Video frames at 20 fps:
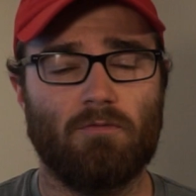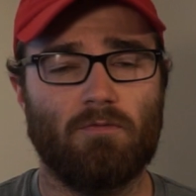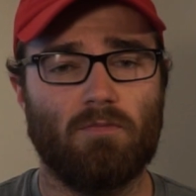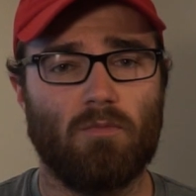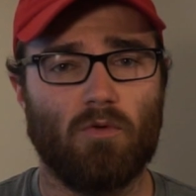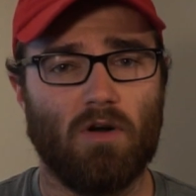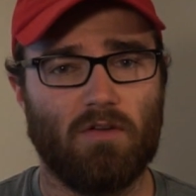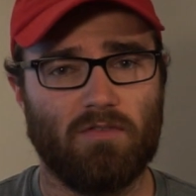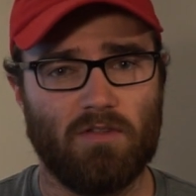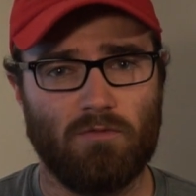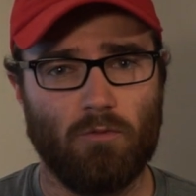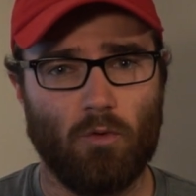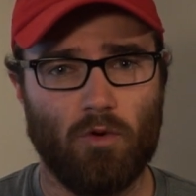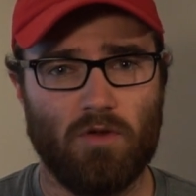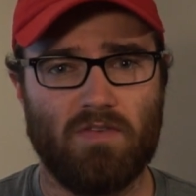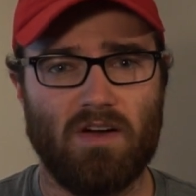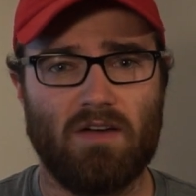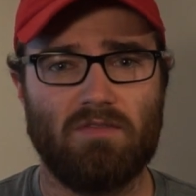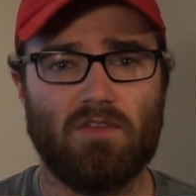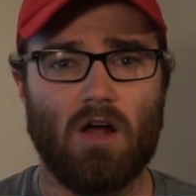roughly
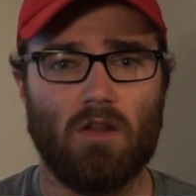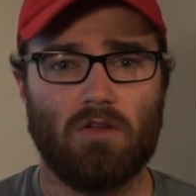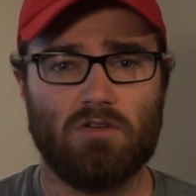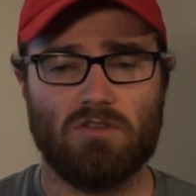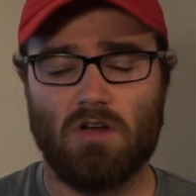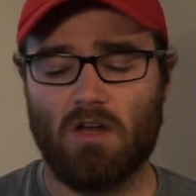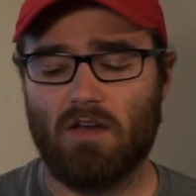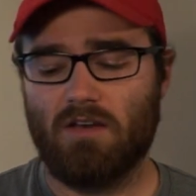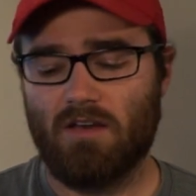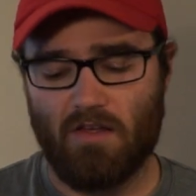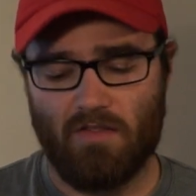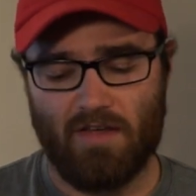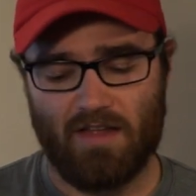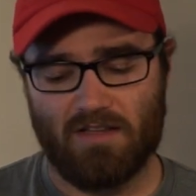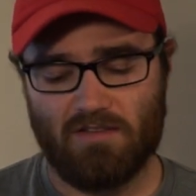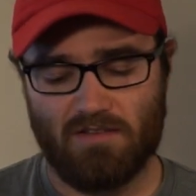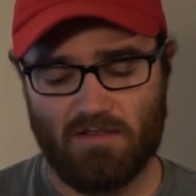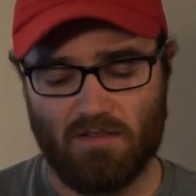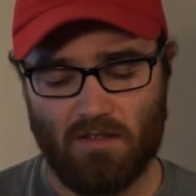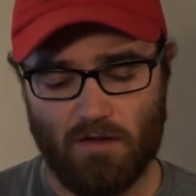$45 on. Now
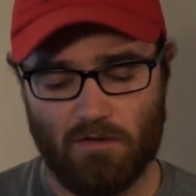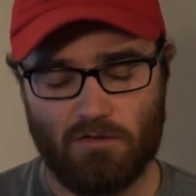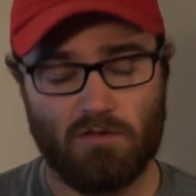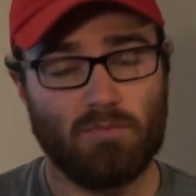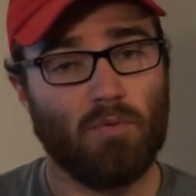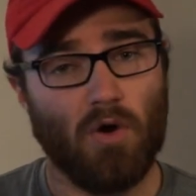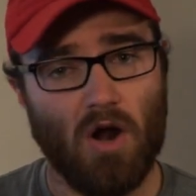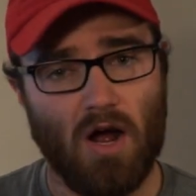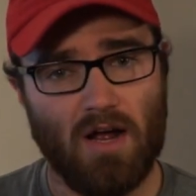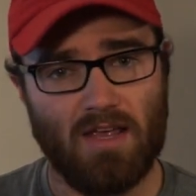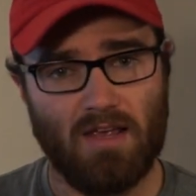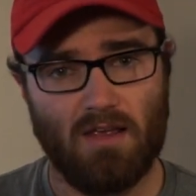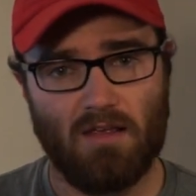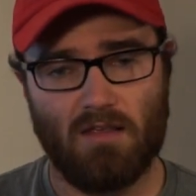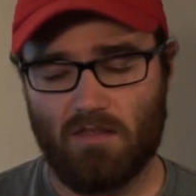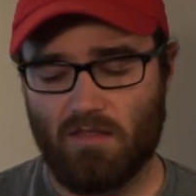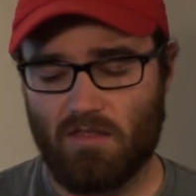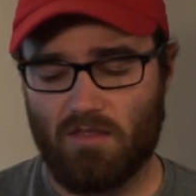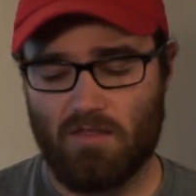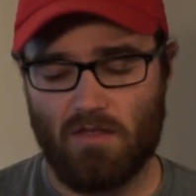that's the sprocket,
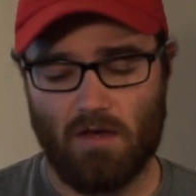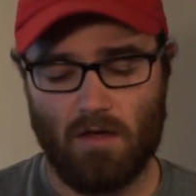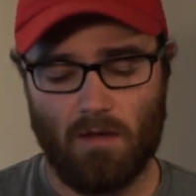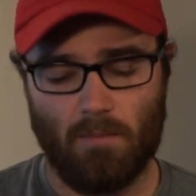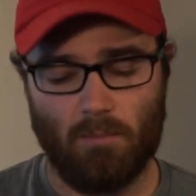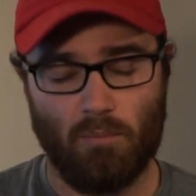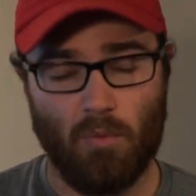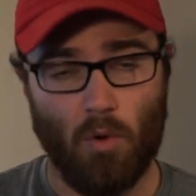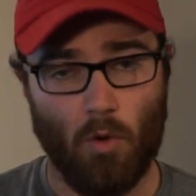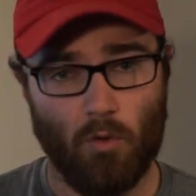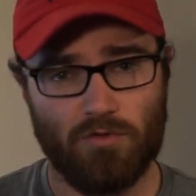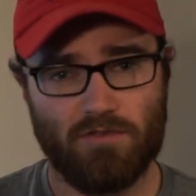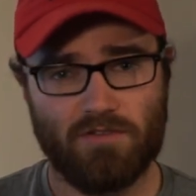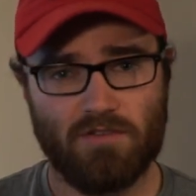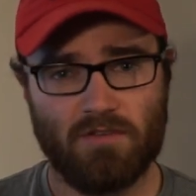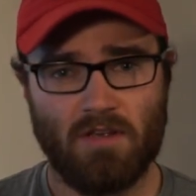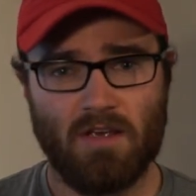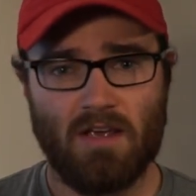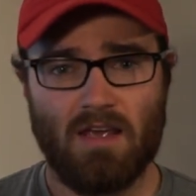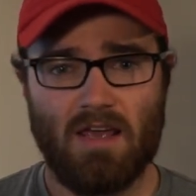the
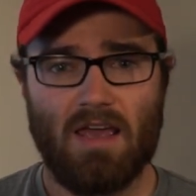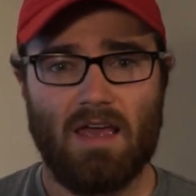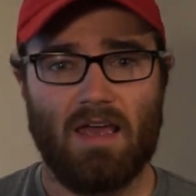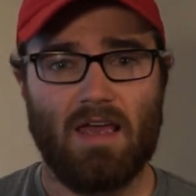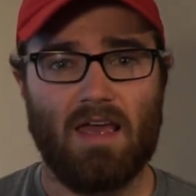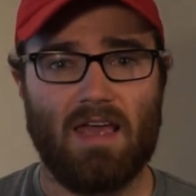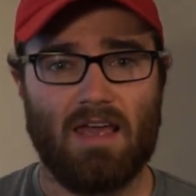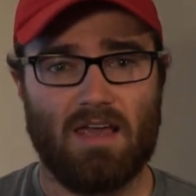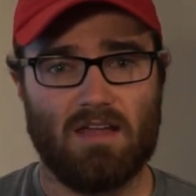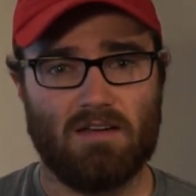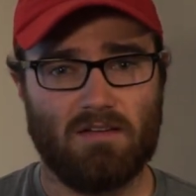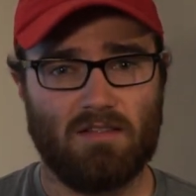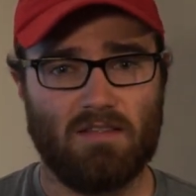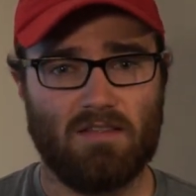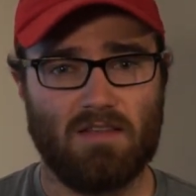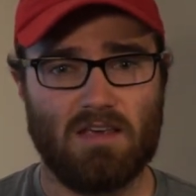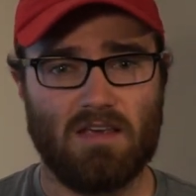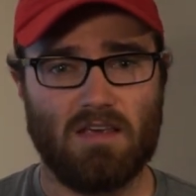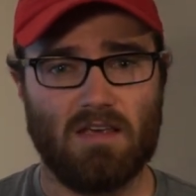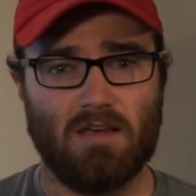bolts, and
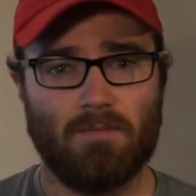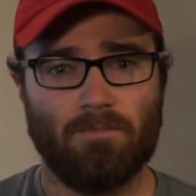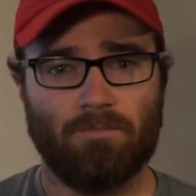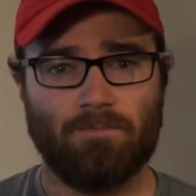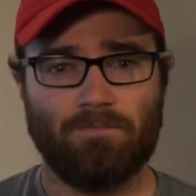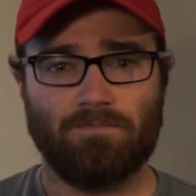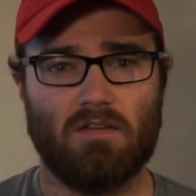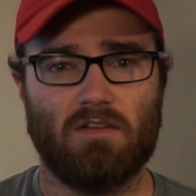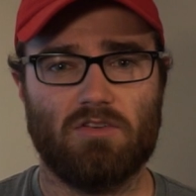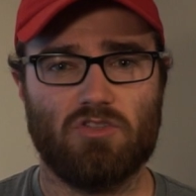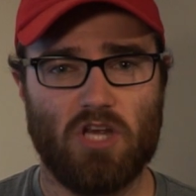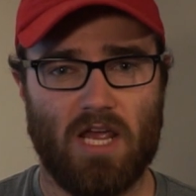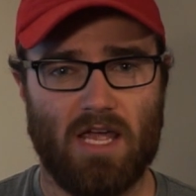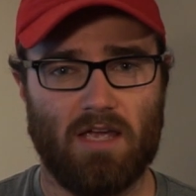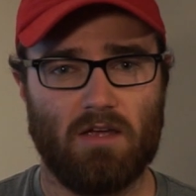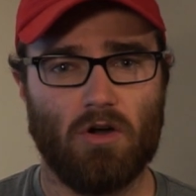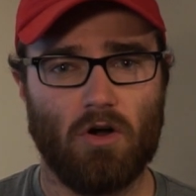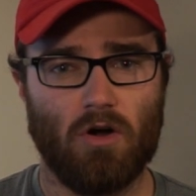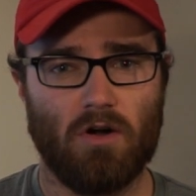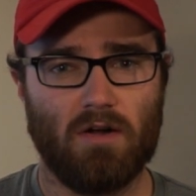the
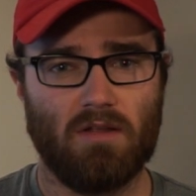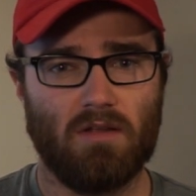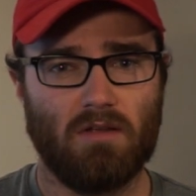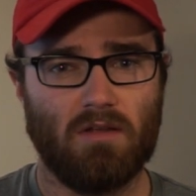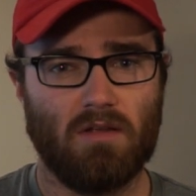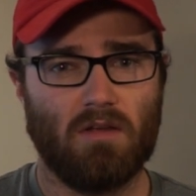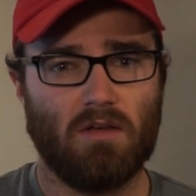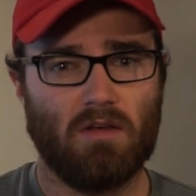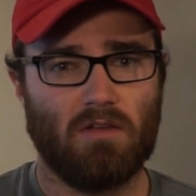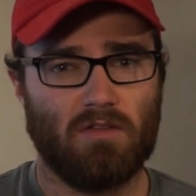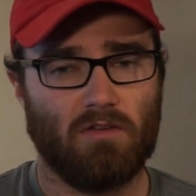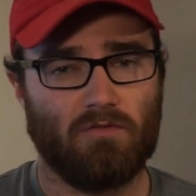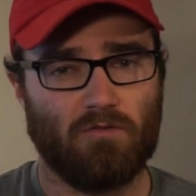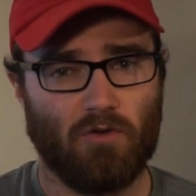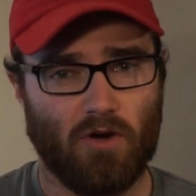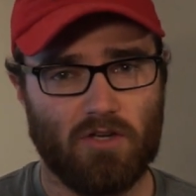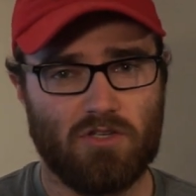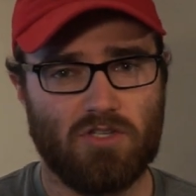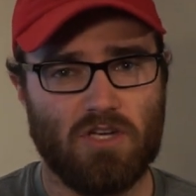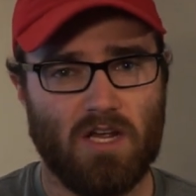chain guard, the
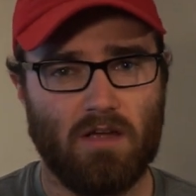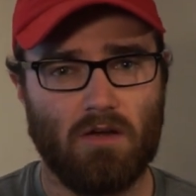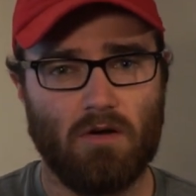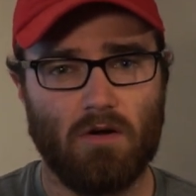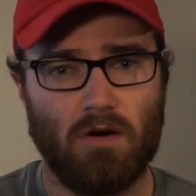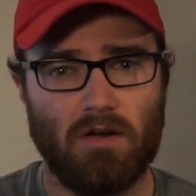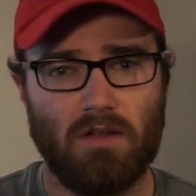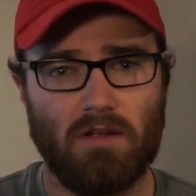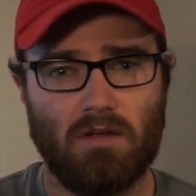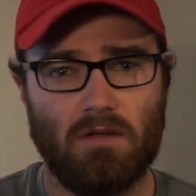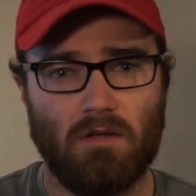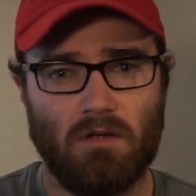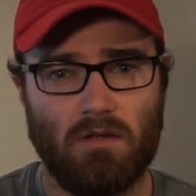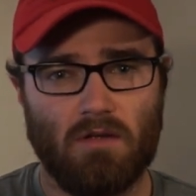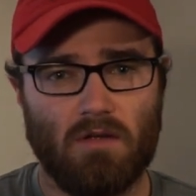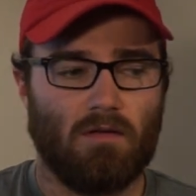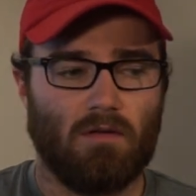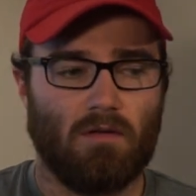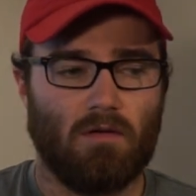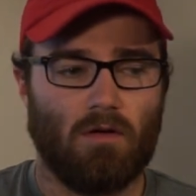front chain guard.
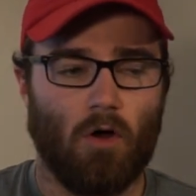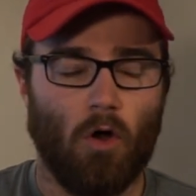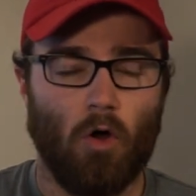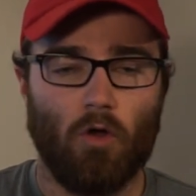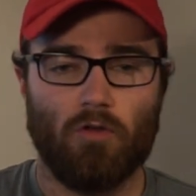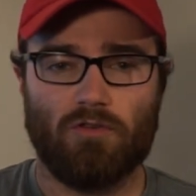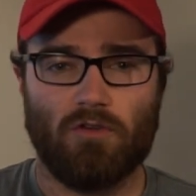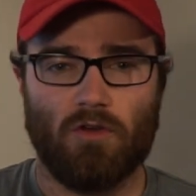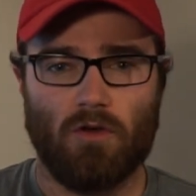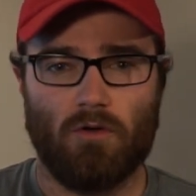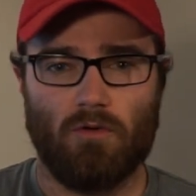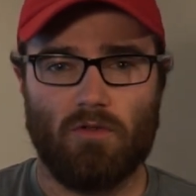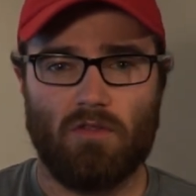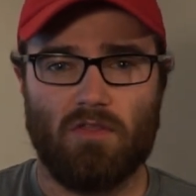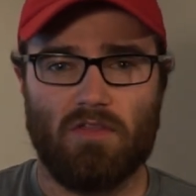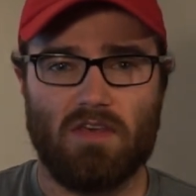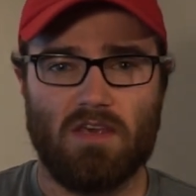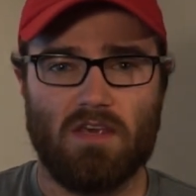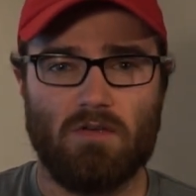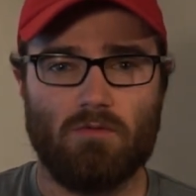Also,
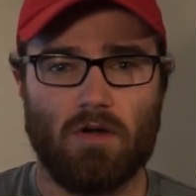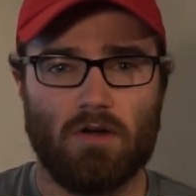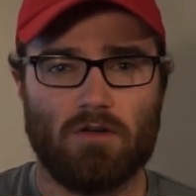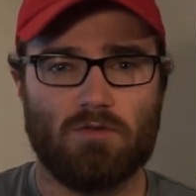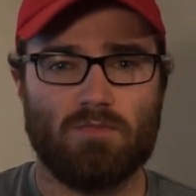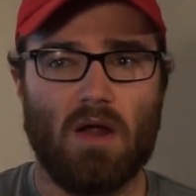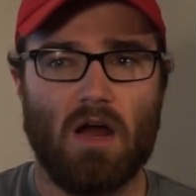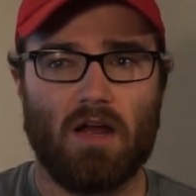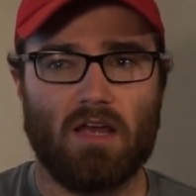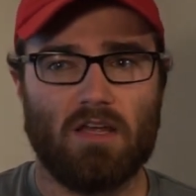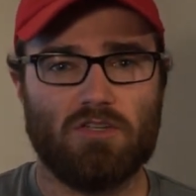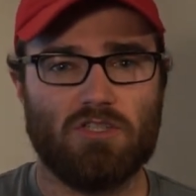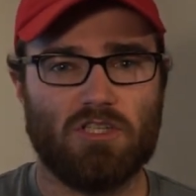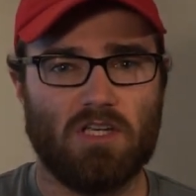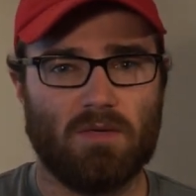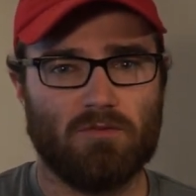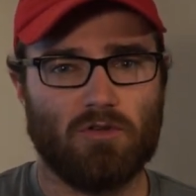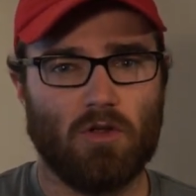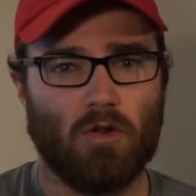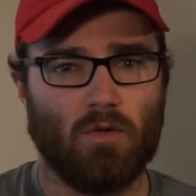the rear sprocket
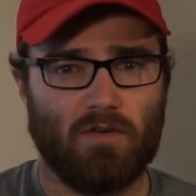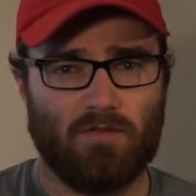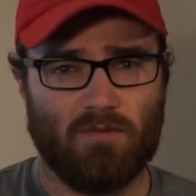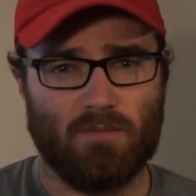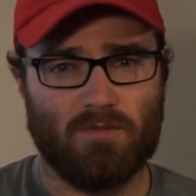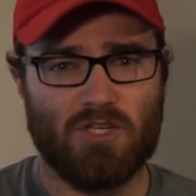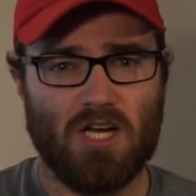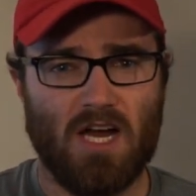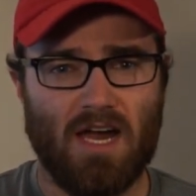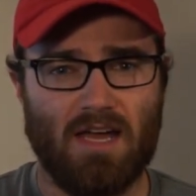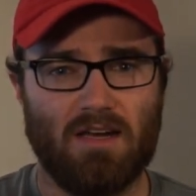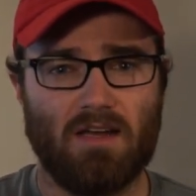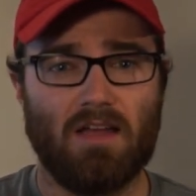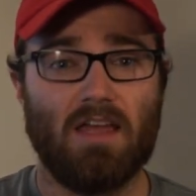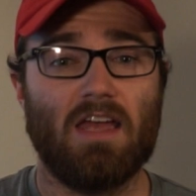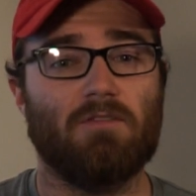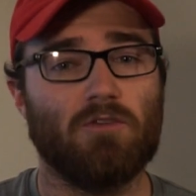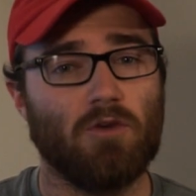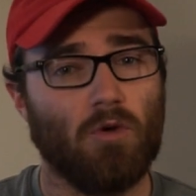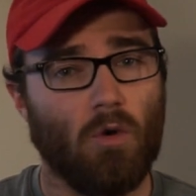ships all the way from China.
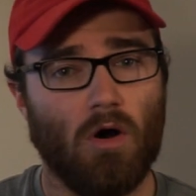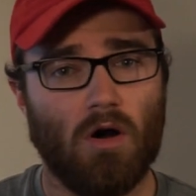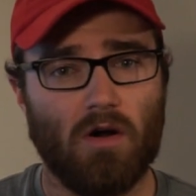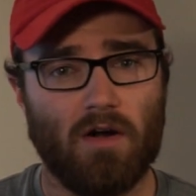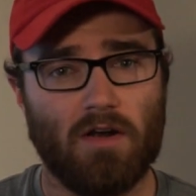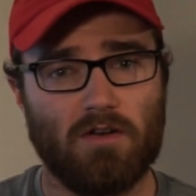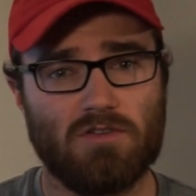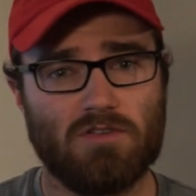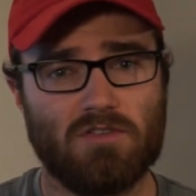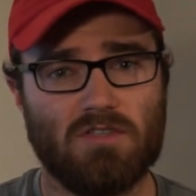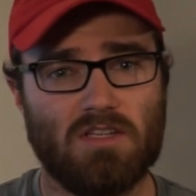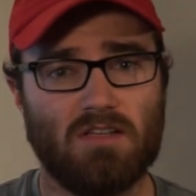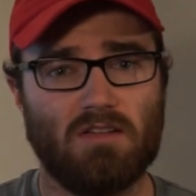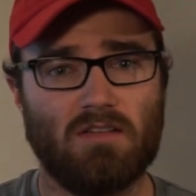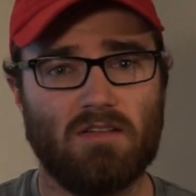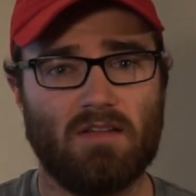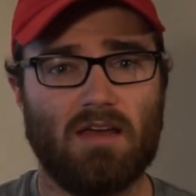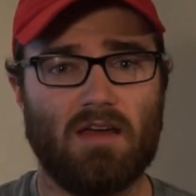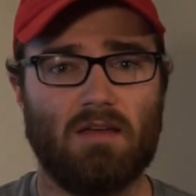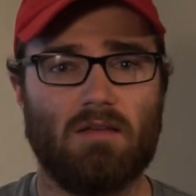If you are interested
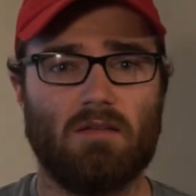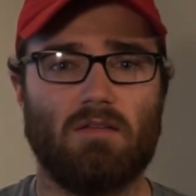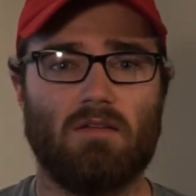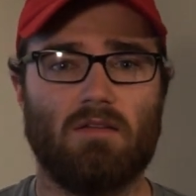in that,